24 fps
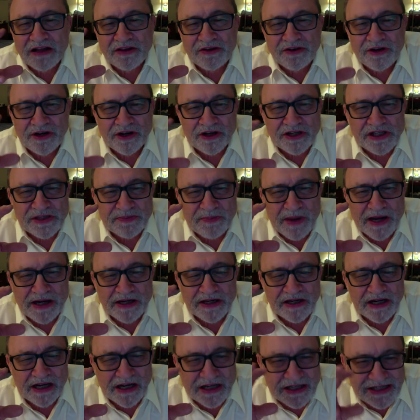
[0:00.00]
in an
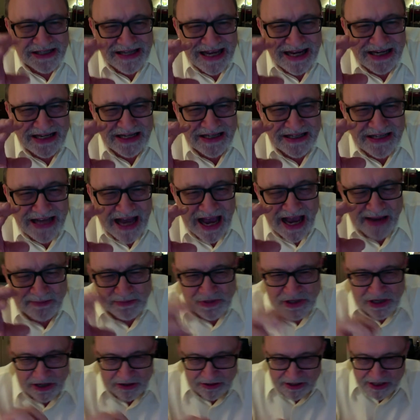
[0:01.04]
extended time
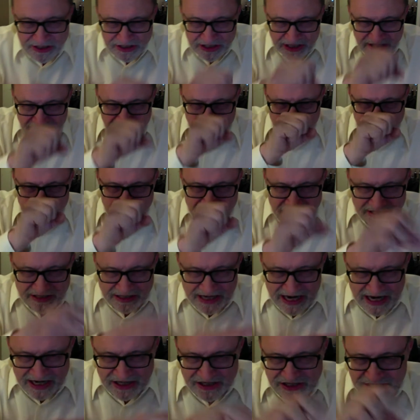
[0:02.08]
series is to
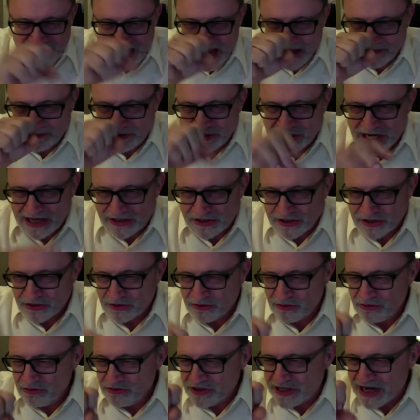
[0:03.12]
take snapshots
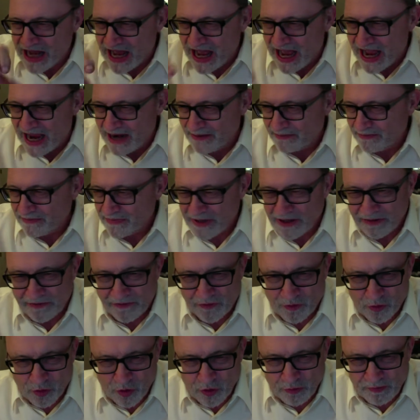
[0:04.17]
through time of
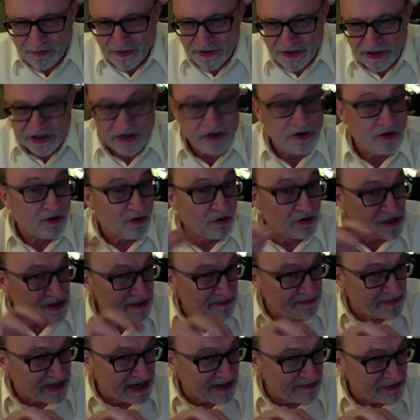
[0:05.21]
groups or
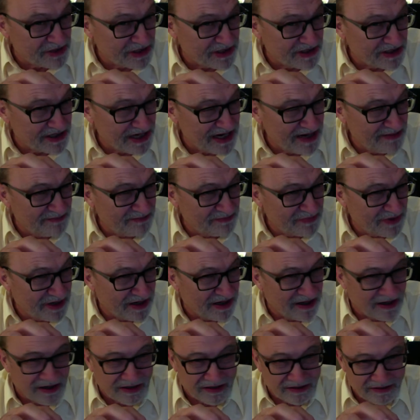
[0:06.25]
sometimes the same
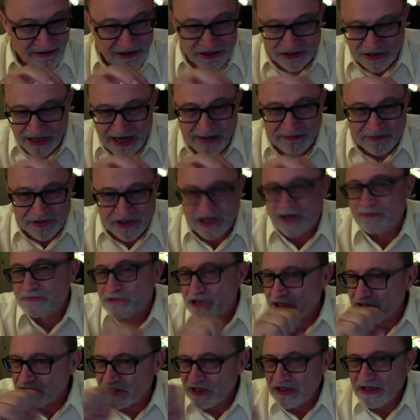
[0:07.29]

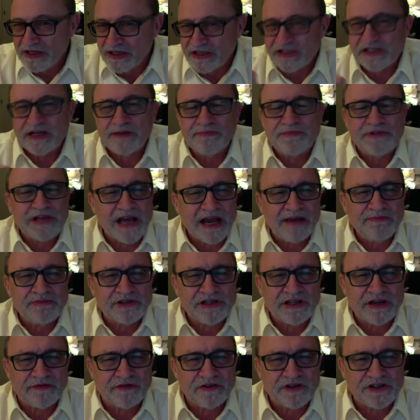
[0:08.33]
subjects, sometimes
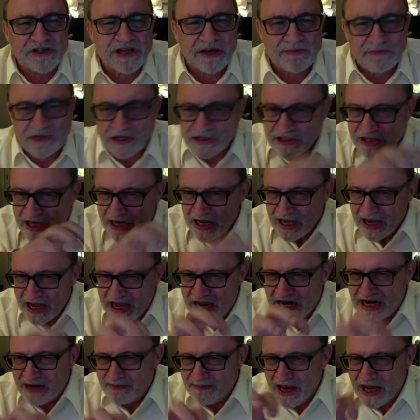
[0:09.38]
different subjects, and
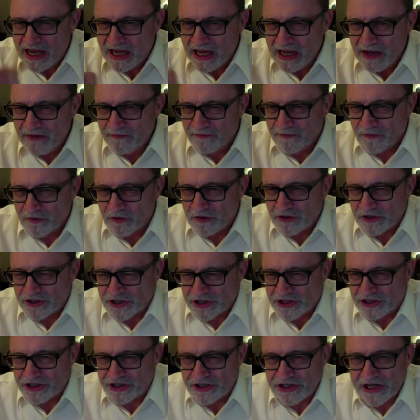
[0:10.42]
to make
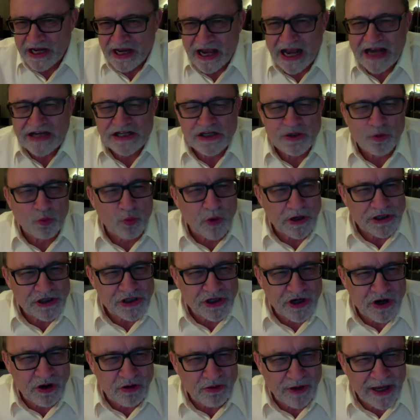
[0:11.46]
inferences as to what's
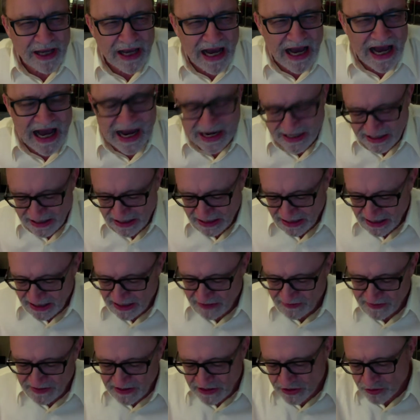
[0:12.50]
going on
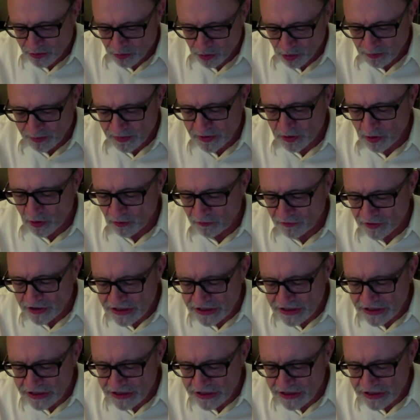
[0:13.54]
in these groups over